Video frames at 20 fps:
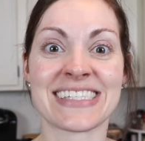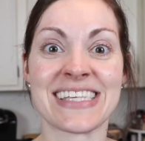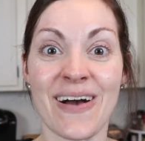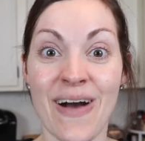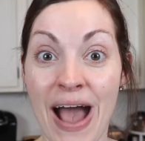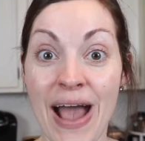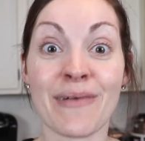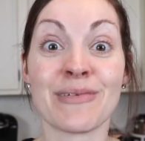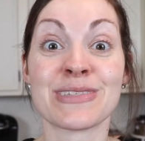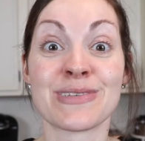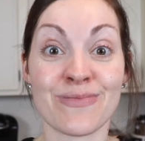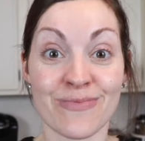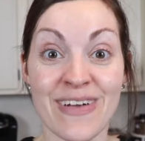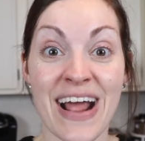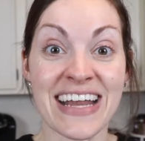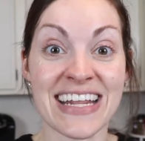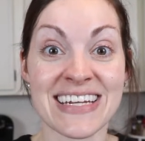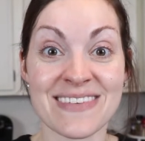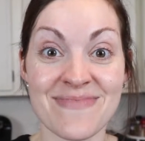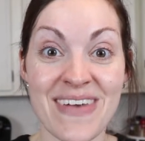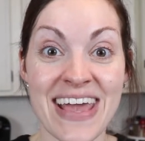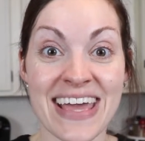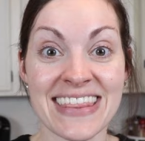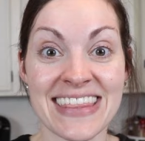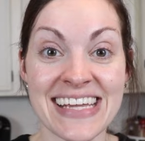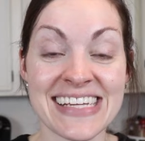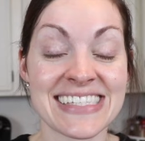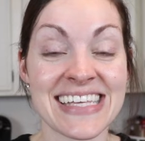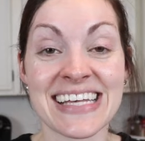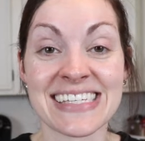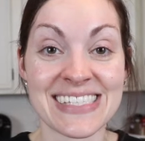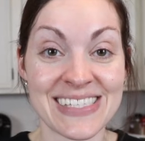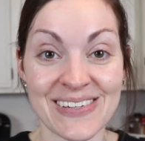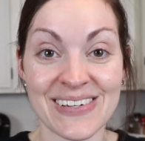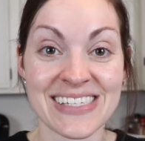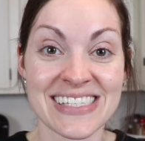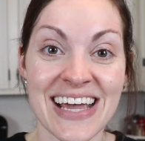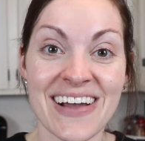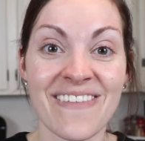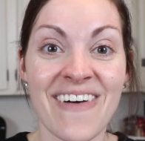so I was ready to make these as
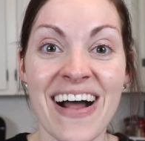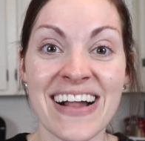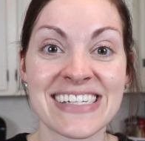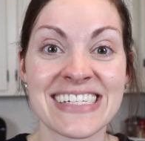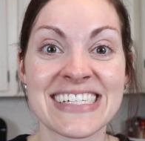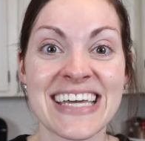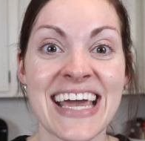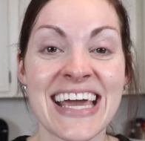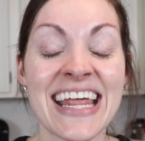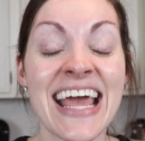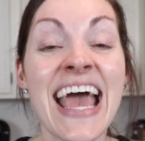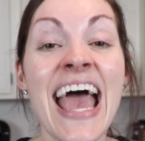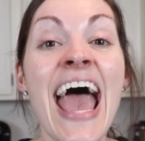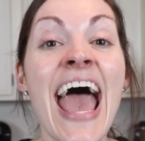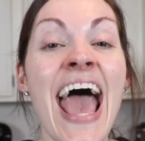soon as I watched it.